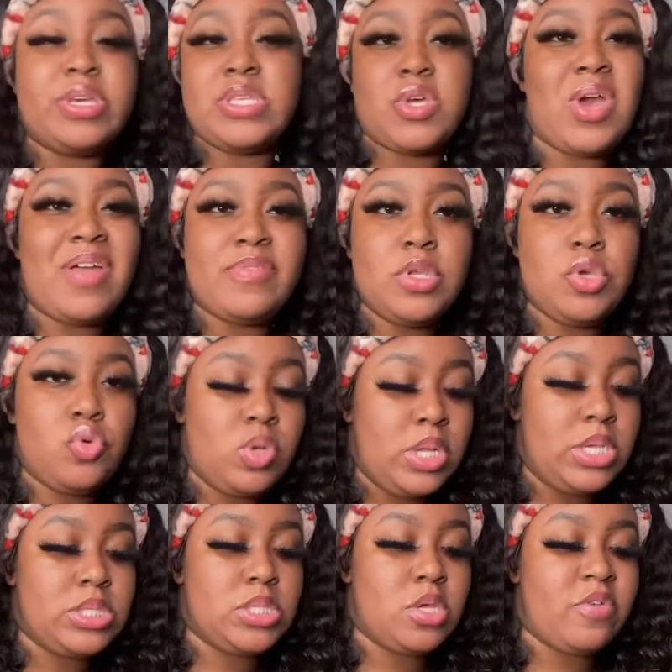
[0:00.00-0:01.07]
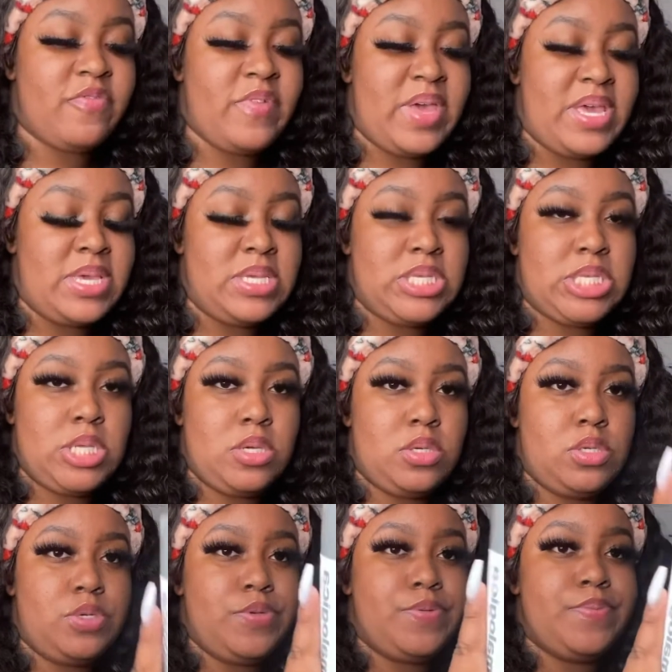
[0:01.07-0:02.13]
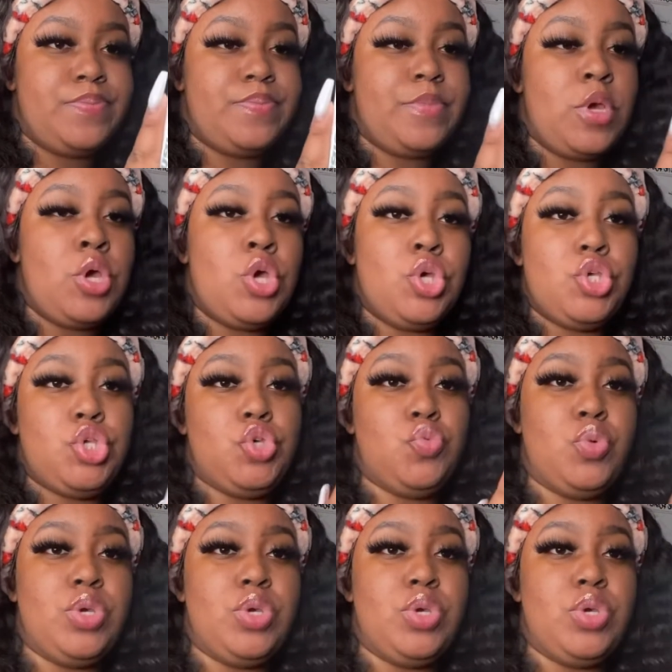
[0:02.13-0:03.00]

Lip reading: after you cleanse their face, you would